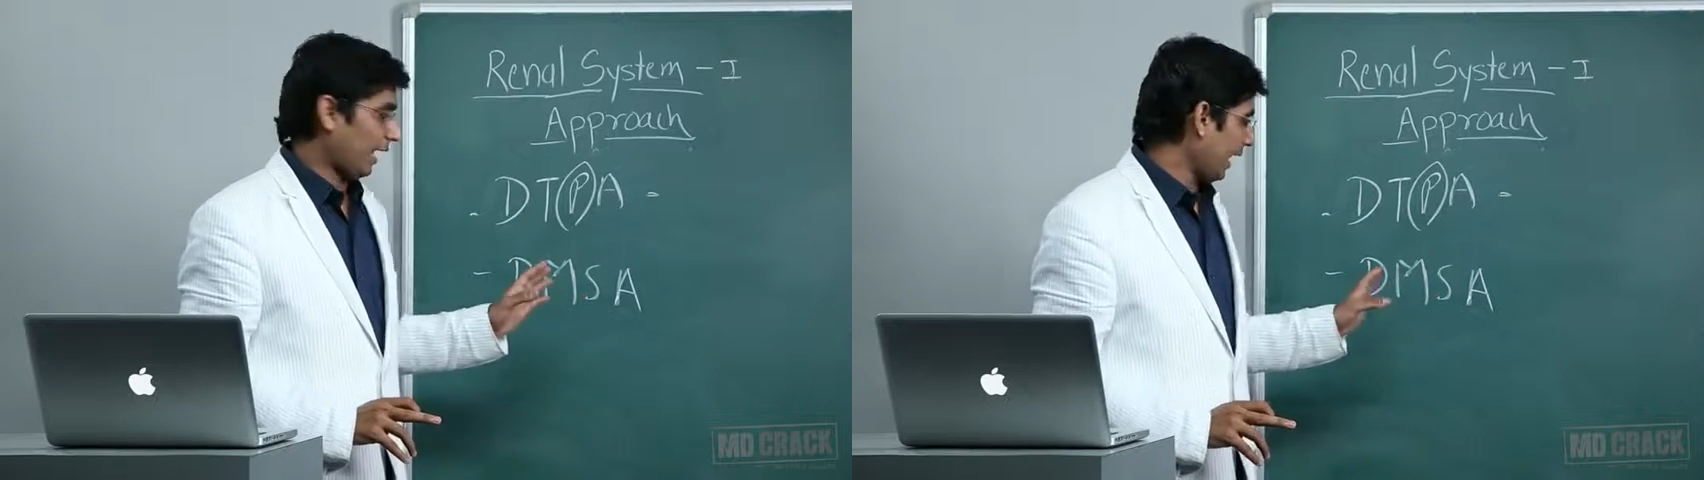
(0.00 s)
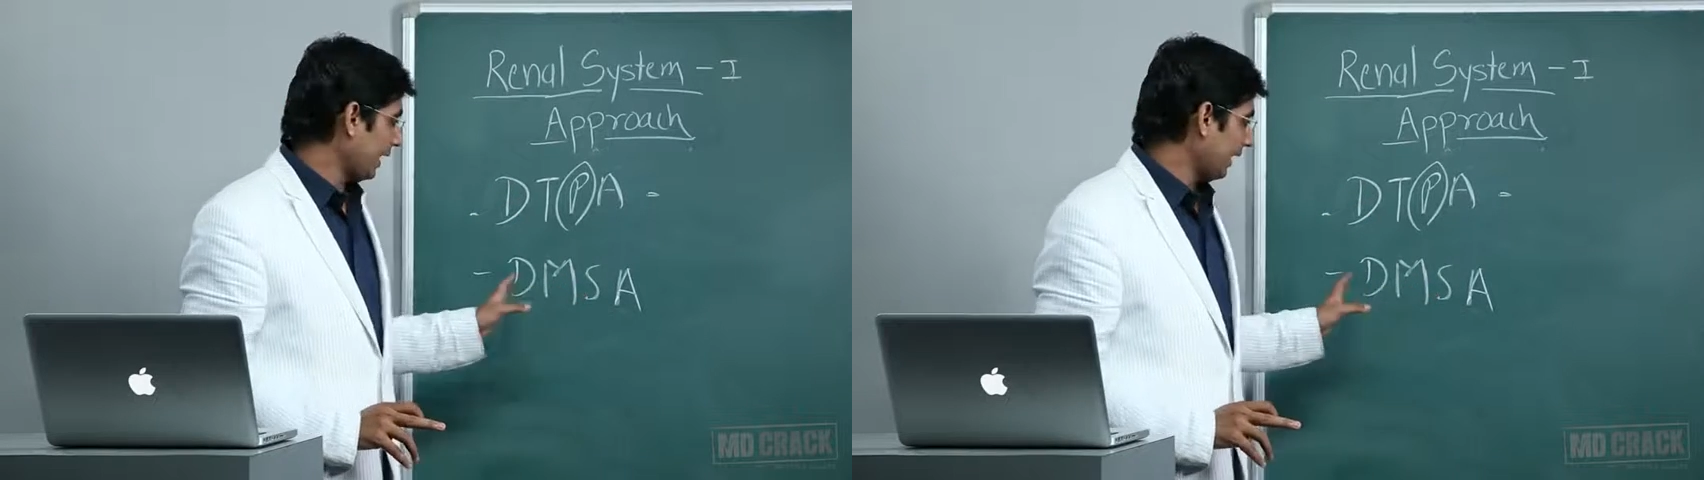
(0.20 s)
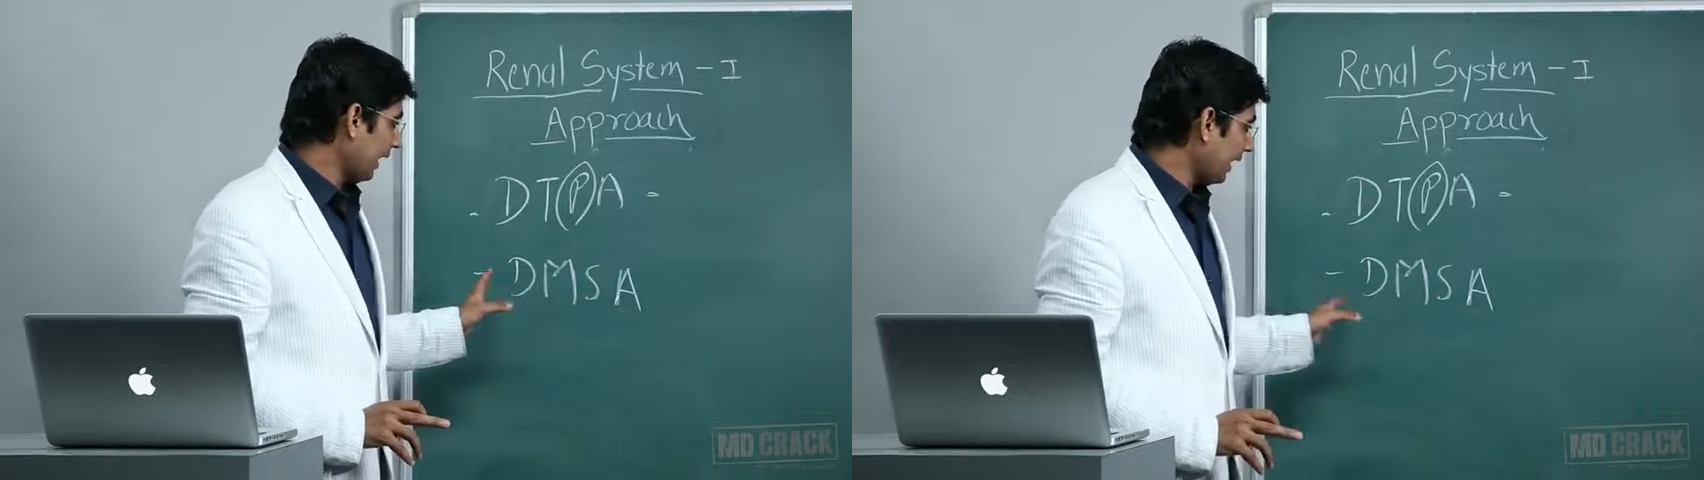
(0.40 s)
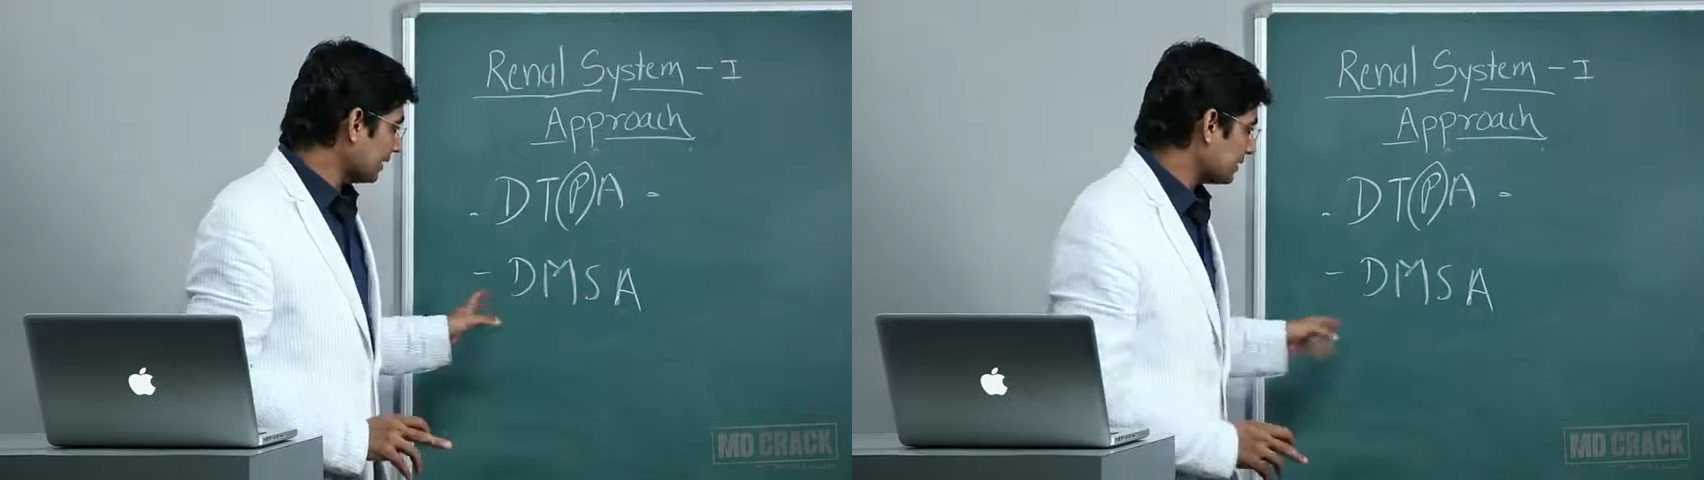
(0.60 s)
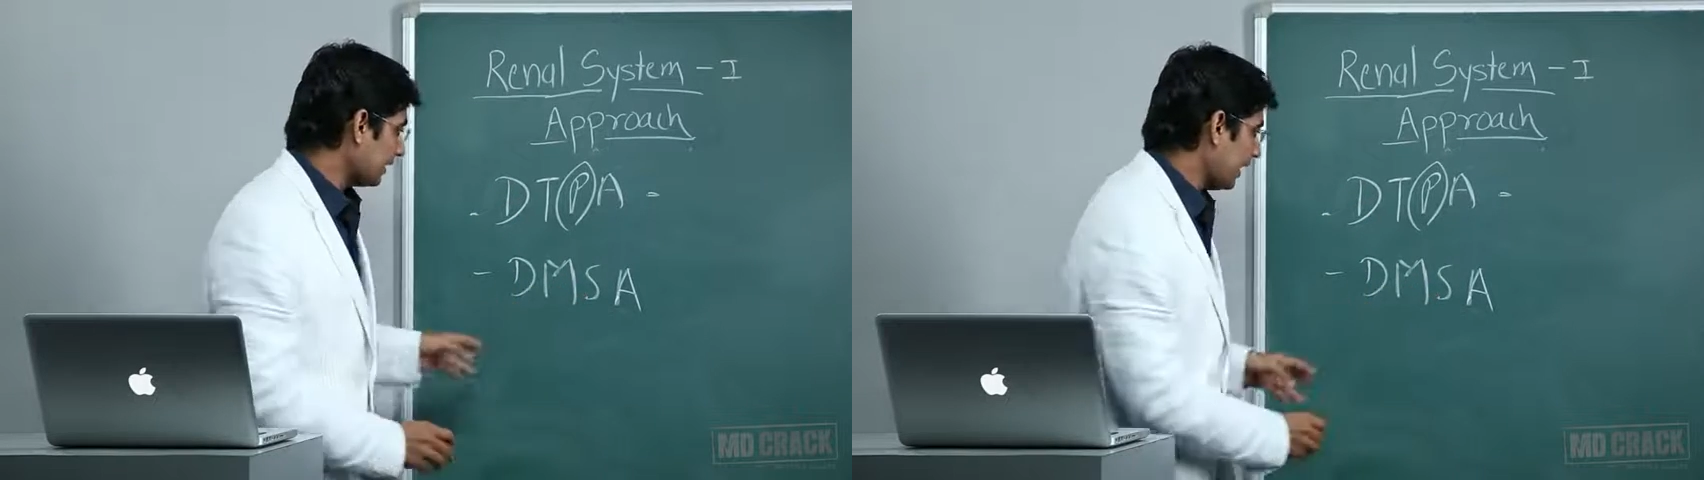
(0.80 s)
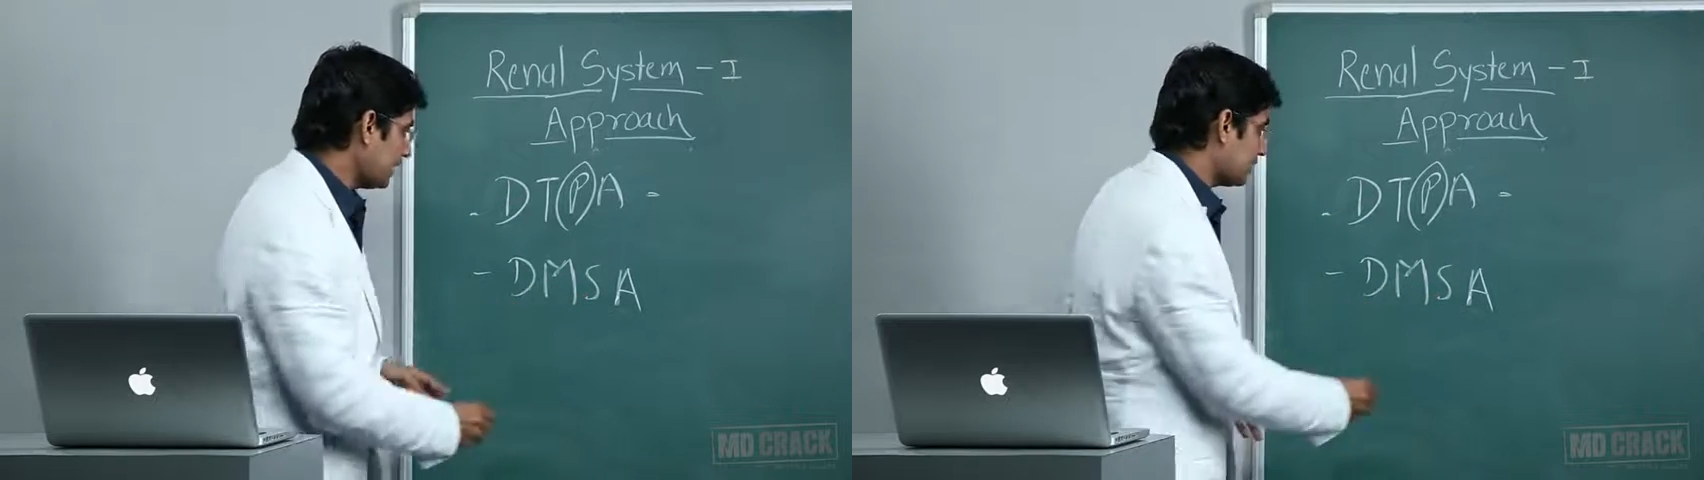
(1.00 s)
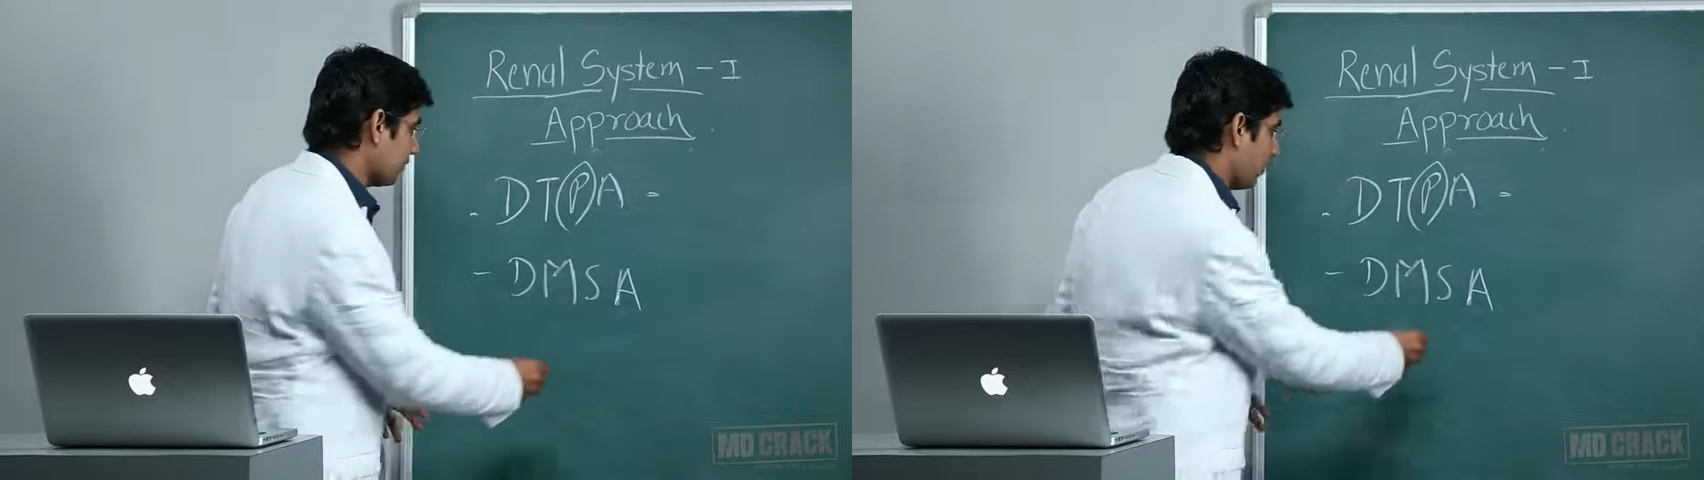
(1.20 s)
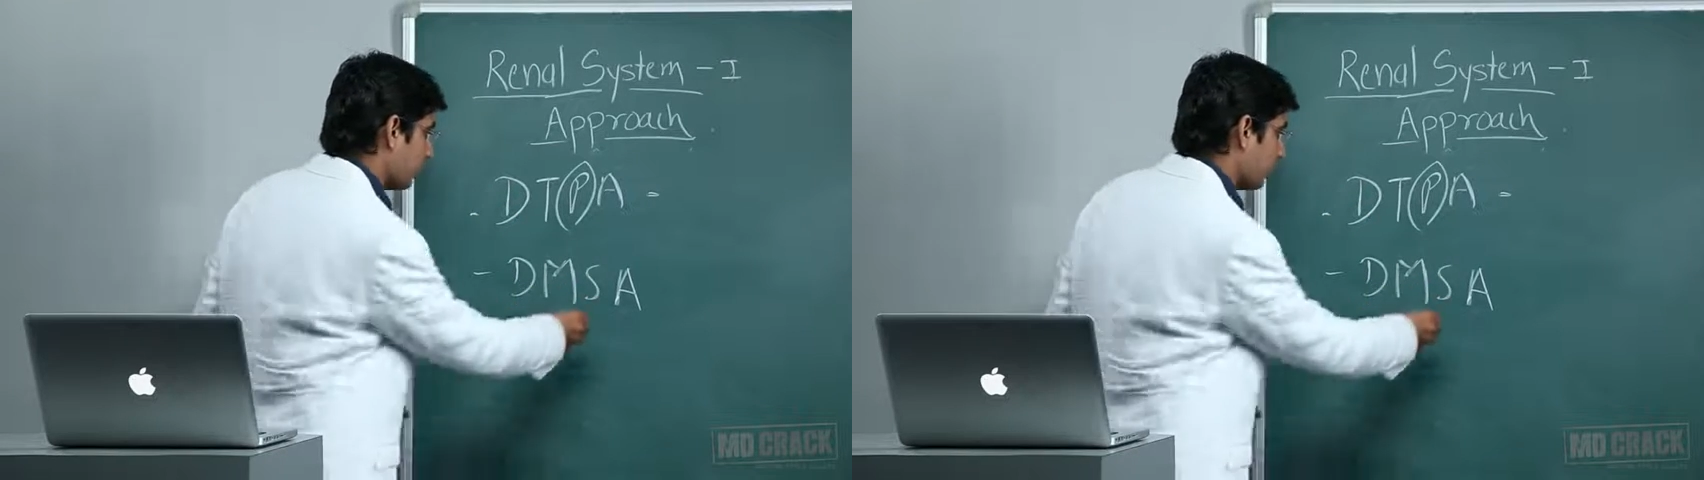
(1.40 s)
And S stands